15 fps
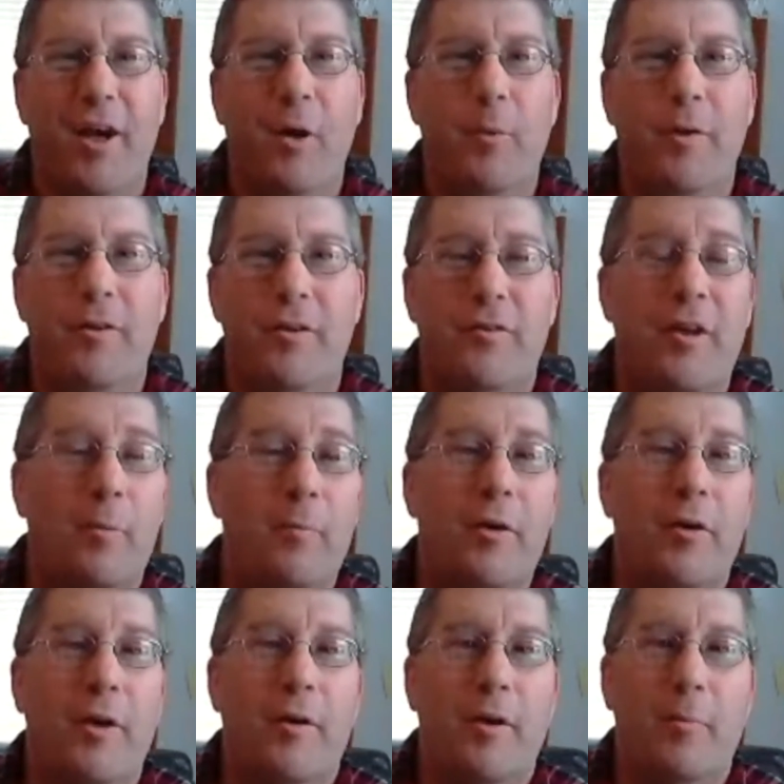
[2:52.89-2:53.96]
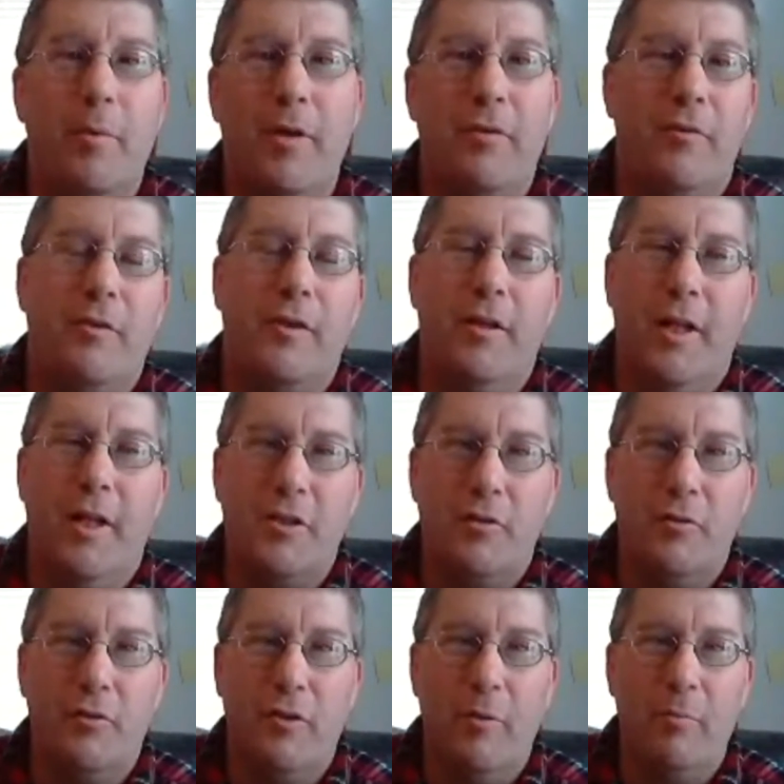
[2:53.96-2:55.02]
I went to seminary at Bethel
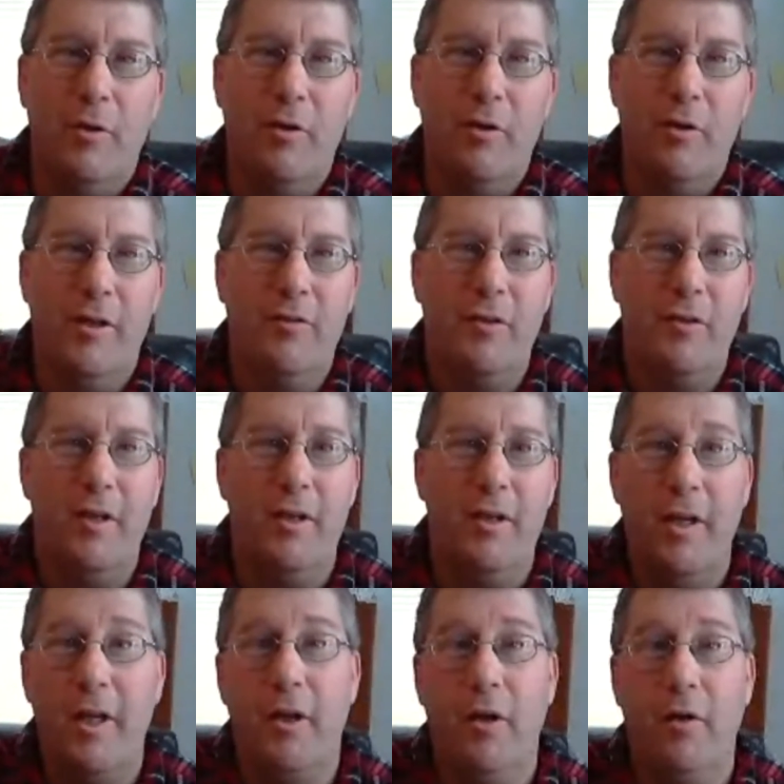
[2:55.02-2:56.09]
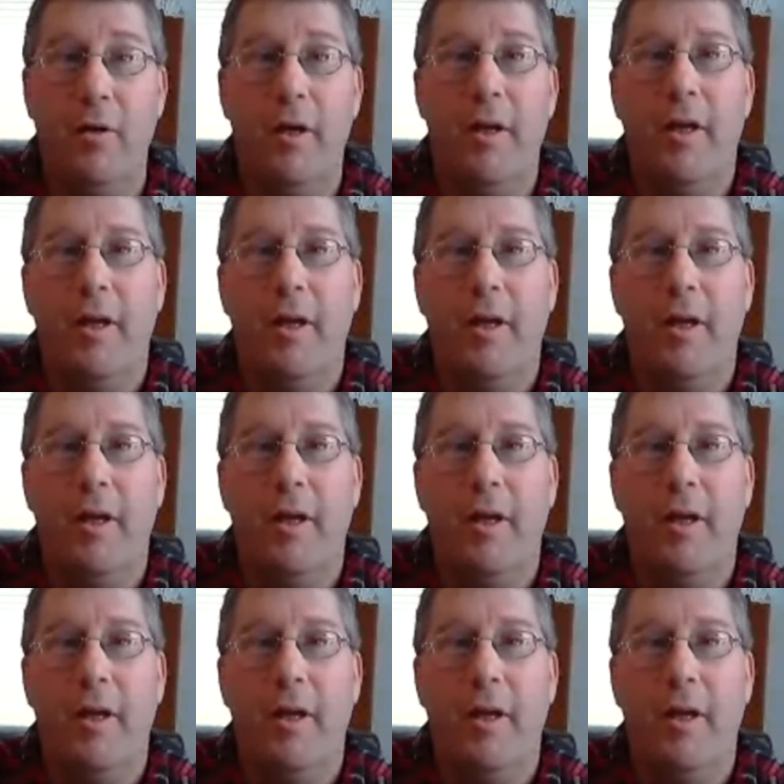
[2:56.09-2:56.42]
Theological Seminary in San Diego,